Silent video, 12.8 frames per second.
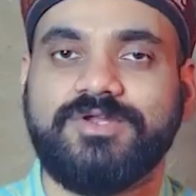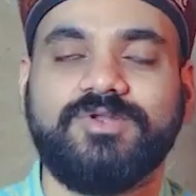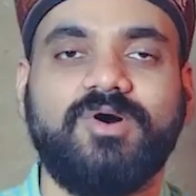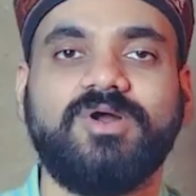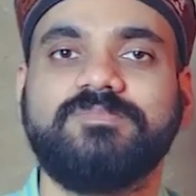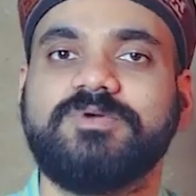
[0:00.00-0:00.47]

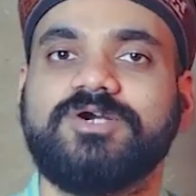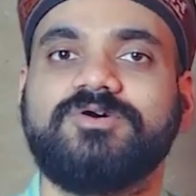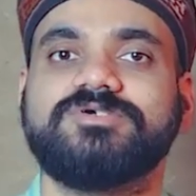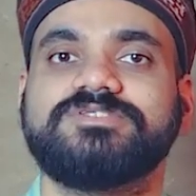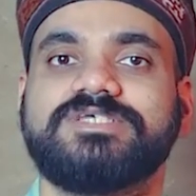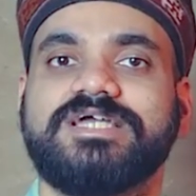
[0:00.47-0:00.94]
not
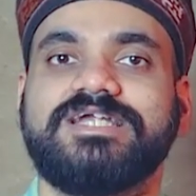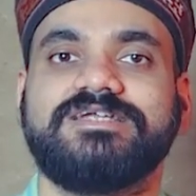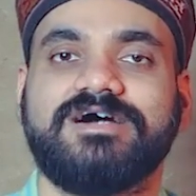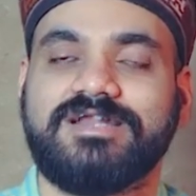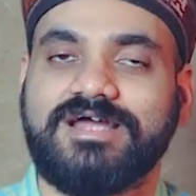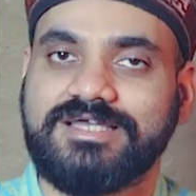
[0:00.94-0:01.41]
because
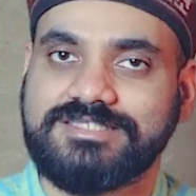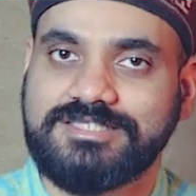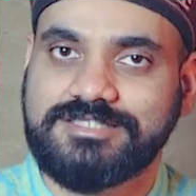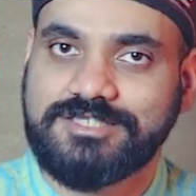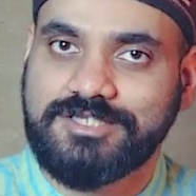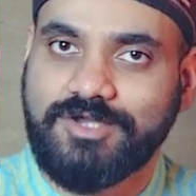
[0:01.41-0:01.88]
it
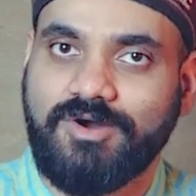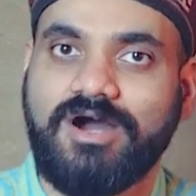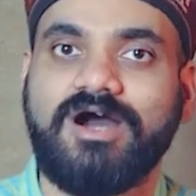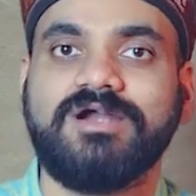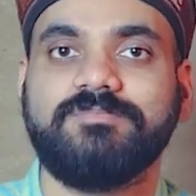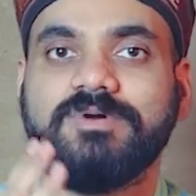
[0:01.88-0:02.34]
arises in your
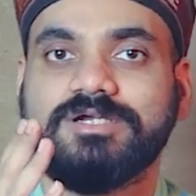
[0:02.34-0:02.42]
heart,